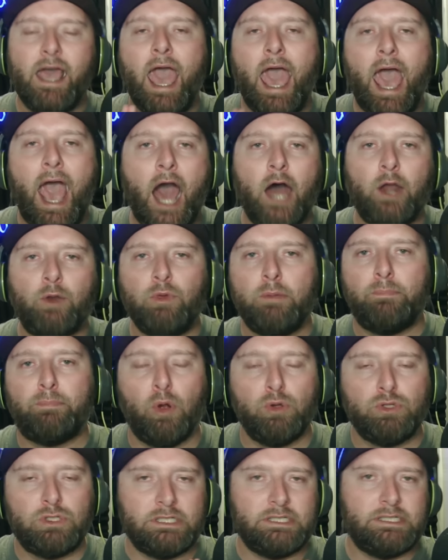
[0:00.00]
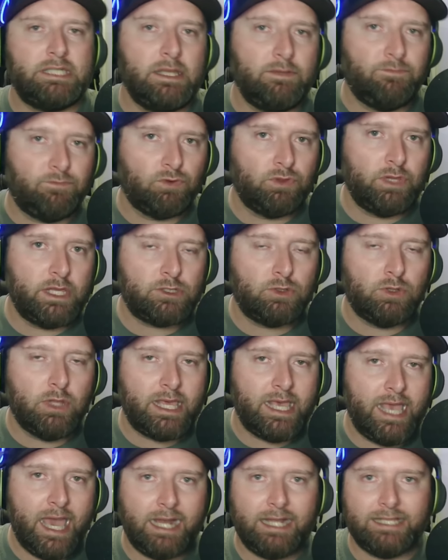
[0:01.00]
How do we approach it differently so they
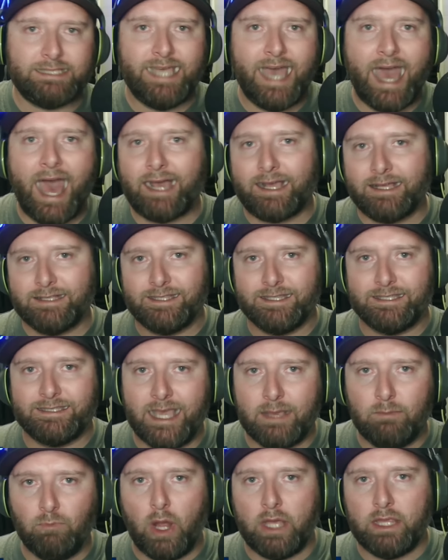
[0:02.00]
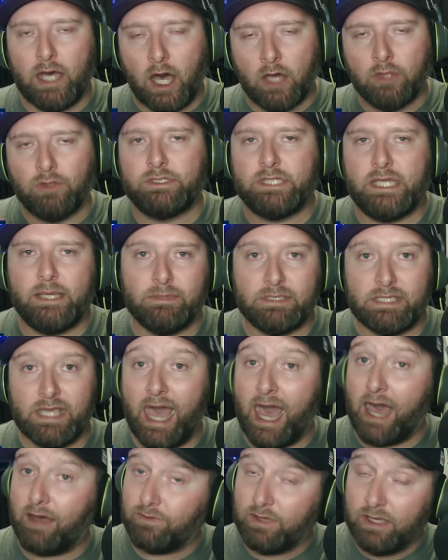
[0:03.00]
can't attack us the same way the other teams
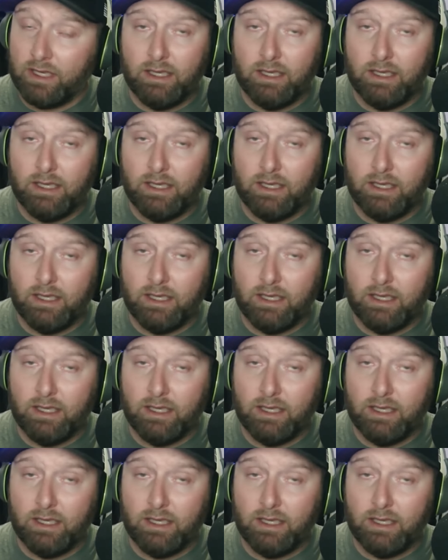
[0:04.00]
have?